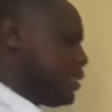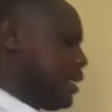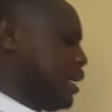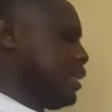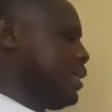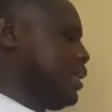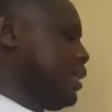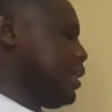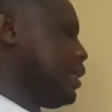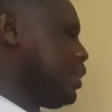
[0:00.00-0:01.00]

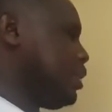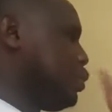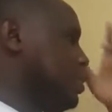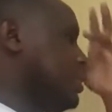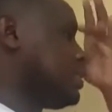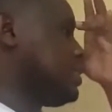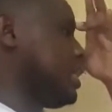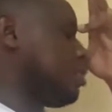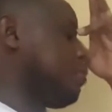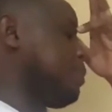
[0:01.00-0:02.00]
exactly do these
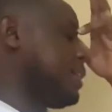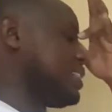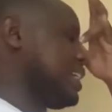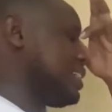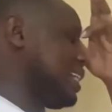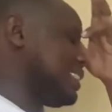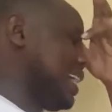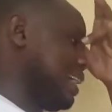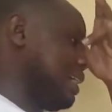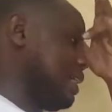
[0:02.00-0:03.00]
internal parasites
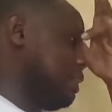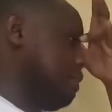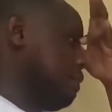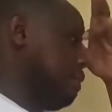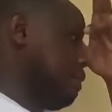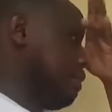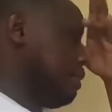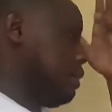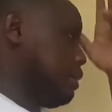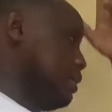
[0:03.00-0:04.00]
attack.
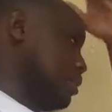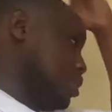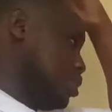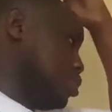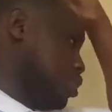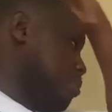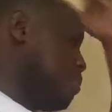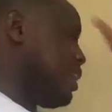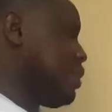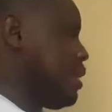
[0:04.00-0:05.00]
So
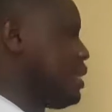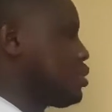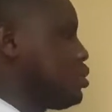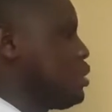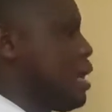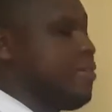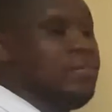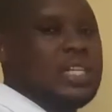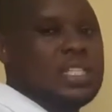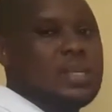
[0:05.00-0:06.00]
remember, in our lesson,
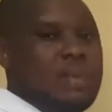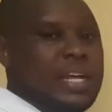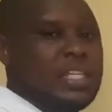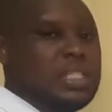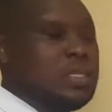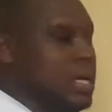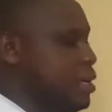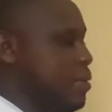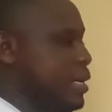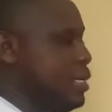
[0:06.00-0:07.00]
I've just
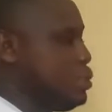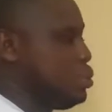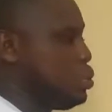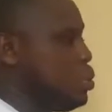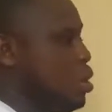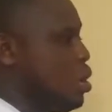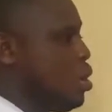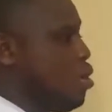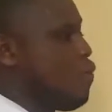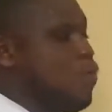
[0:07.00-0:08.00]
reminded you
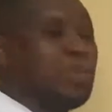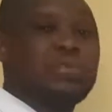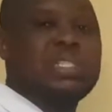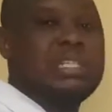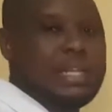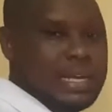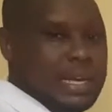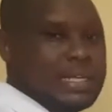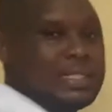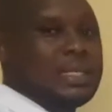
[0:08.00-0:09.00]
of what we did in
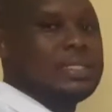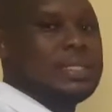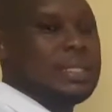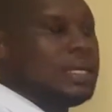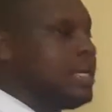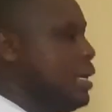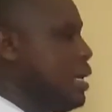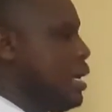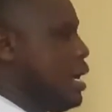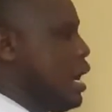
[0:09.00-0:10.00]
class 6
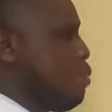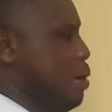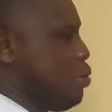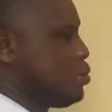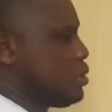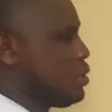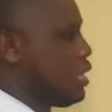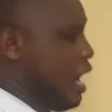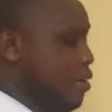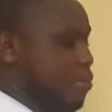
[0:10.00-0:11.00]
about
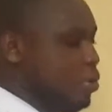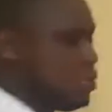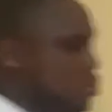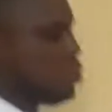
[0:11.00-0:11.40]
animals,